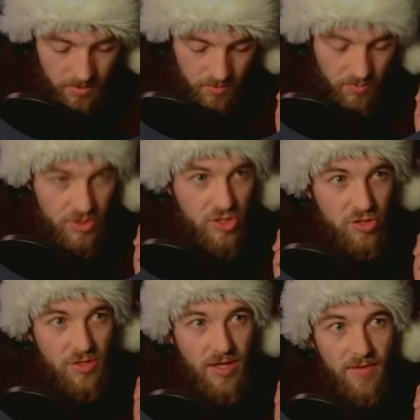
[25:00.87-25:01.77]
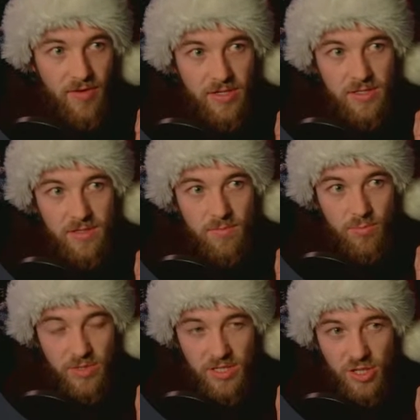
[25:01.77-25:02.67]
which should give us
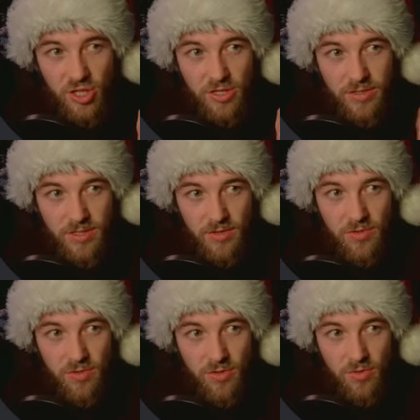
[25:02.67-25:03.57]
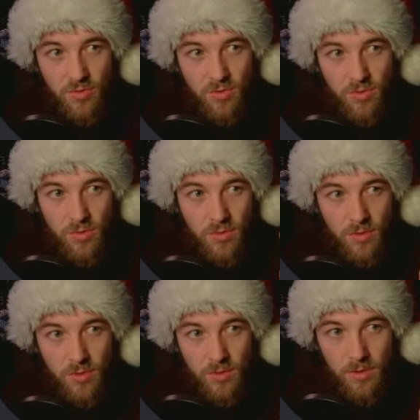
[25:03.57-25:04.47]
position 0,
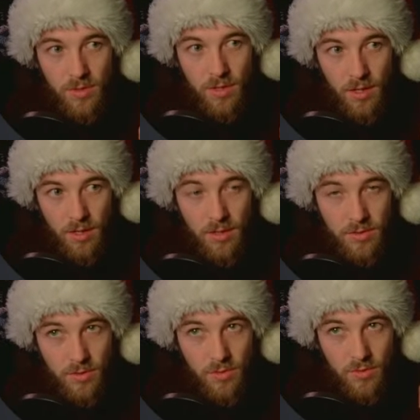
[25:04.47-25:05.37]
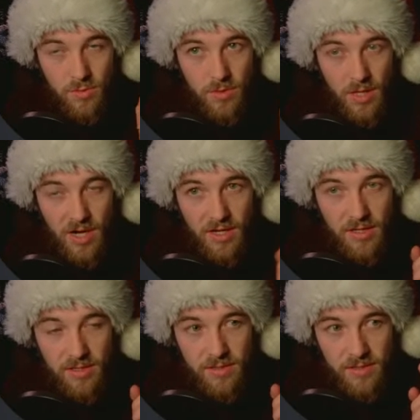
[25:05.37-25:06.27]
so
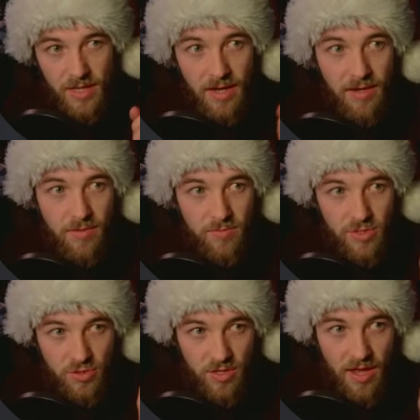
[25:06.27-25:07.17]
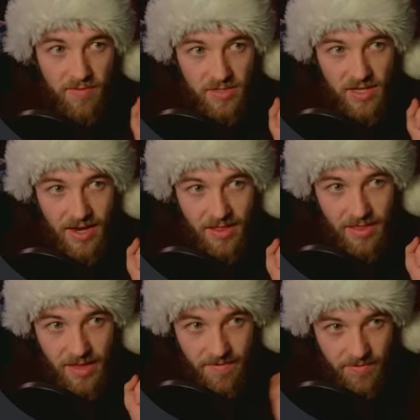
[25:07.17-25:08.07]
9, 10, which should give us an
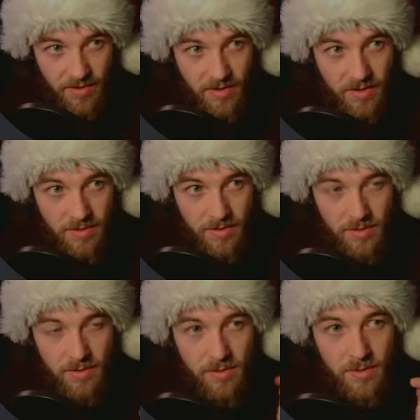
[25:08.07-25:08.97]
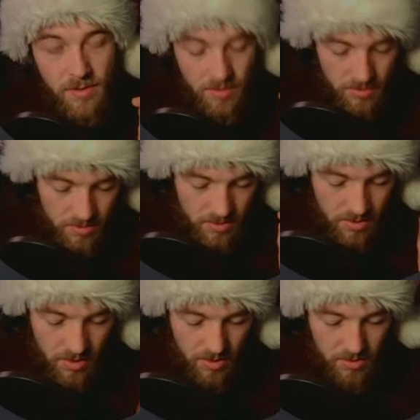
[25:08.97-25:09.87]
11,
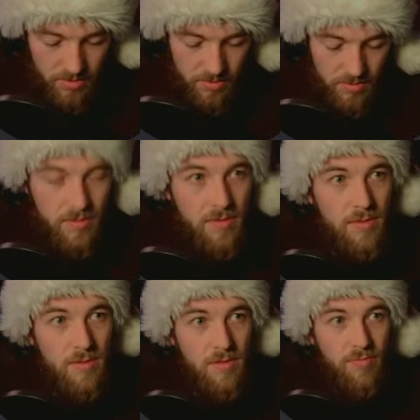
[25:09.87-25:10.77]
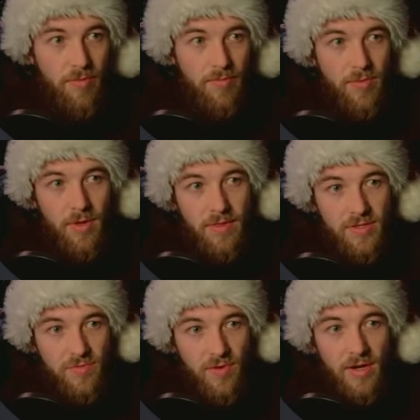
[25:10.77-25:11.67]
if we've done this
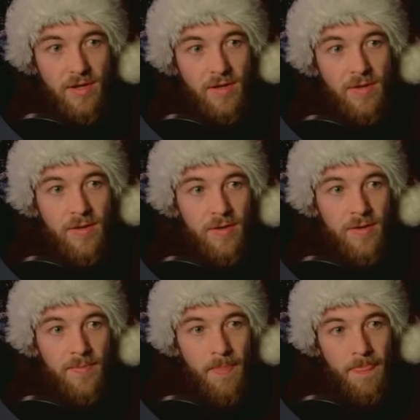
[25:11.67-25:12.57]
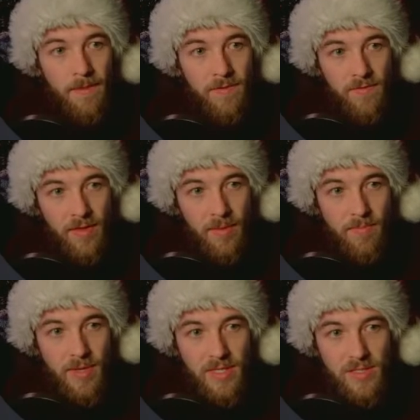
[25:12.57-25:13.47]
right. So that
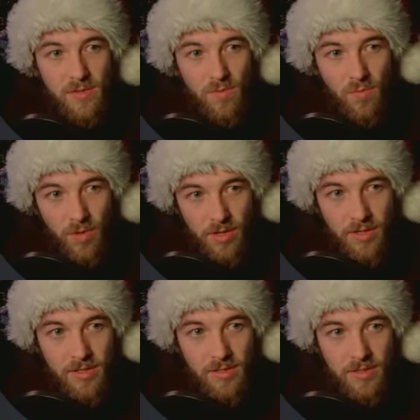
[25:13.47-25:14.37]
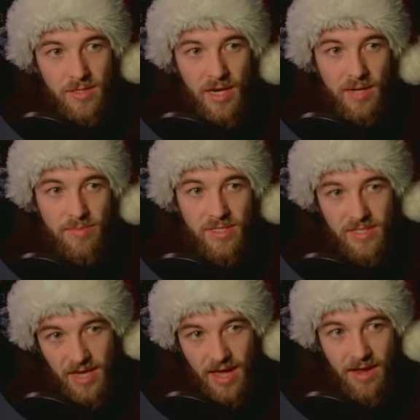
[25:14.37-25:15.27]
means 1 times
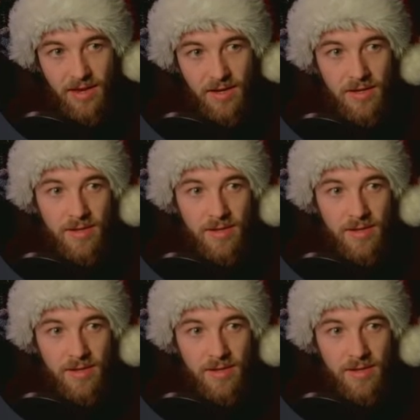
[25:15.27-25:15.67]
10